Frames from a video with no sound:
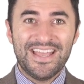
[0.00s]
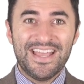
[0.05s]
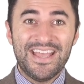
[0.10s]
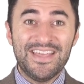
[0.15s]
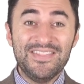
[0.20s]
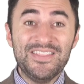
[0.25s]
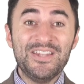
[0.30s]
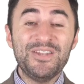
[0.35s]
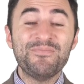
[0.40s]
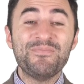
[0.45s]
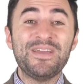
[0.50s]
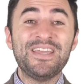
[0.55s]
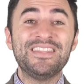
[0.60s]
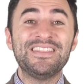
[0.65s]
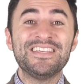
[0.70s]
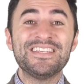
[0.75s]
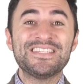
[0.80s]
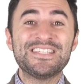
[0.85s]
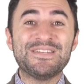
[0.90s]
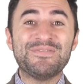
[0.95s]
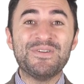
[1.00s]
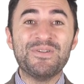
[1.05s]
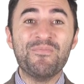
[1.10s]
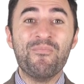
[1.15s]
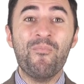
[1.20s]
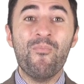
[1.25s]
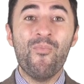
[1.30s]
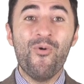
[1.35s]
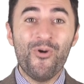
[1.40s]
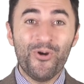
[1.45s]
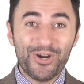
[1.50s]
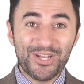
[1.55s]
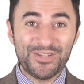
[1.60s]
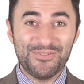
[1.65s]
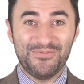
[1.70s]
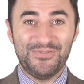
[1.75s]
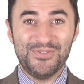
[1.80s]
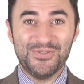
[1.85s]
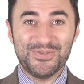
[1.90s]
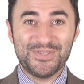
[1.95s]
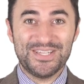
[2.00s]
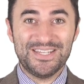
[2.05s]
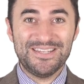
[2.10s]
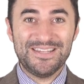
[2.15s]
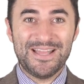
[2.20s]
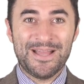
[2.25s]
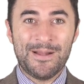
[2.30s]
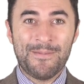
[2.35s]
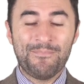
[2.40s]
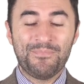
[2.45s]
And then to make things even more confusing,